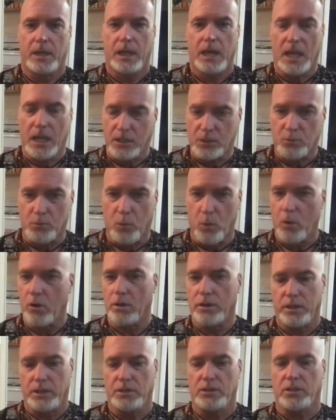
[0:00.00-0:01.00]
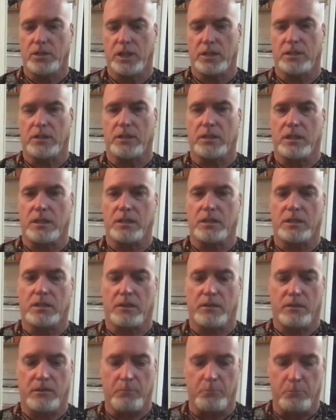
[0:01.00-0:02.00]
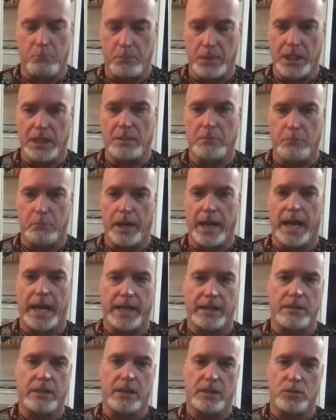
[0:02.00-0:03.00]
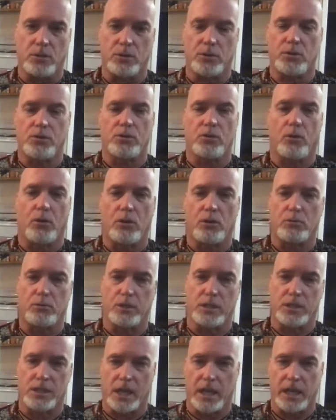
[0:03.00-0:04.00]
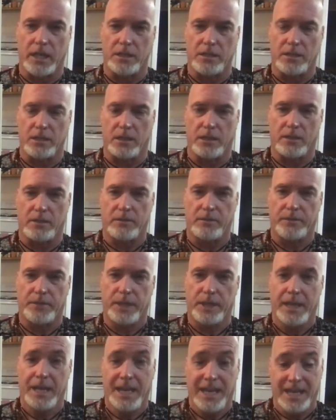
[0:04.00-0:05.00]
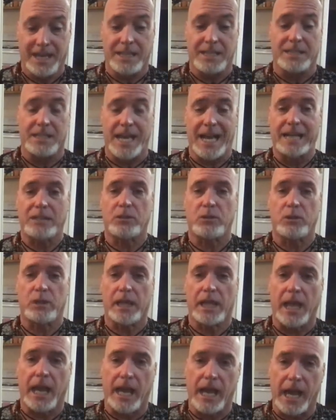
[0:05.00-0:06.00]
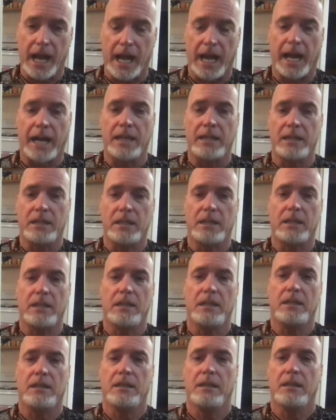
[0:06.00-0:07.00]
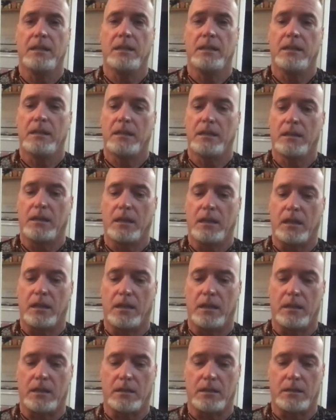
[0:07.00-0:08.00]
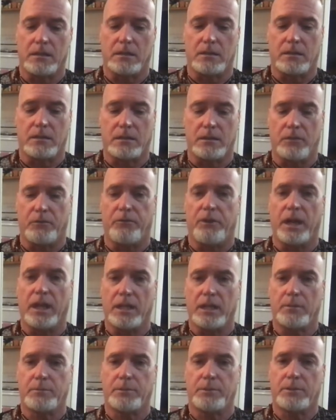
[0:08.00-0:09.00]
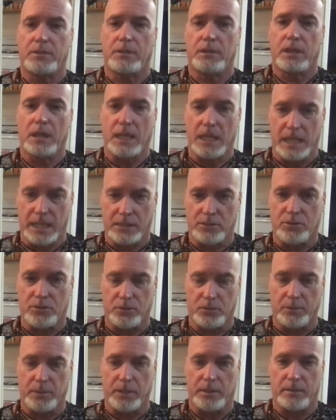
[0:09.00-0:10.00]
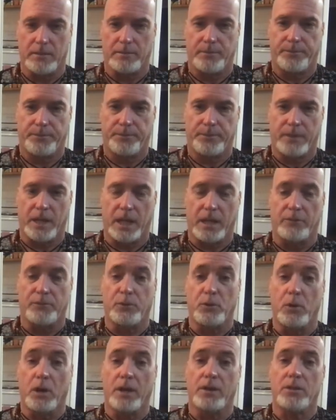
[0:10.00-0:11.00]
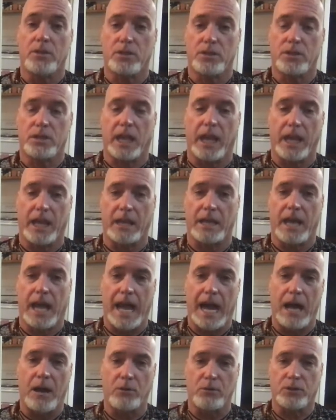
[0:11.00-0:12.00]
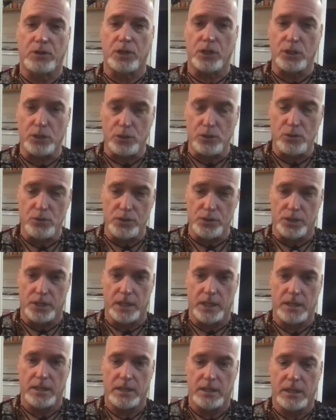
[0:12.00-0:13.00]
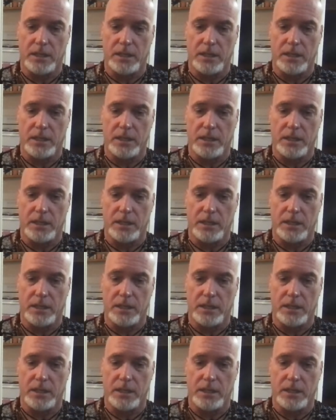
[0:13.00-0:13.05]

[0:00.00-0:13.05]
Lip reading: is more than just this meat bag that your soul resides in. It is actually a highly developed instrument. And if you understand how to use it,